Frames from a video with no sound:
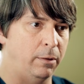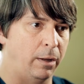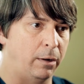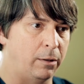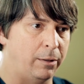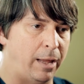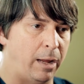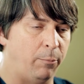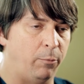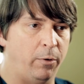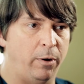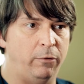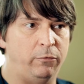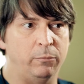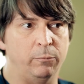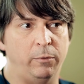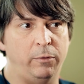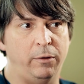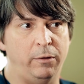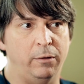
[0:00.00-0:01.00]
That
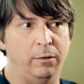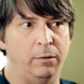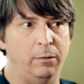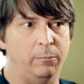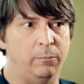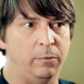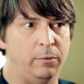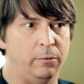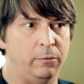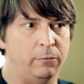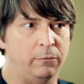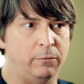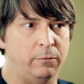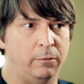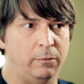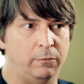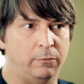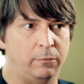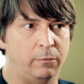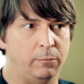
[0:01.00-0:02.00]
collaboration with him
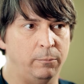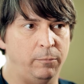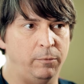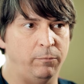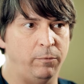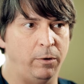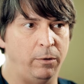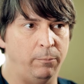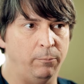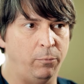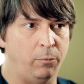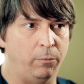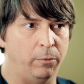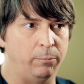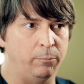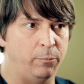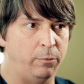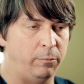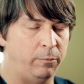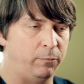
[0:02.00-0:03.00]
is going to be very
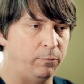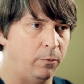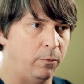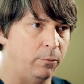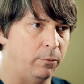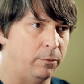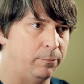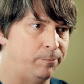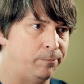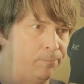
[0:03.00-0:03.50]
important moving forward.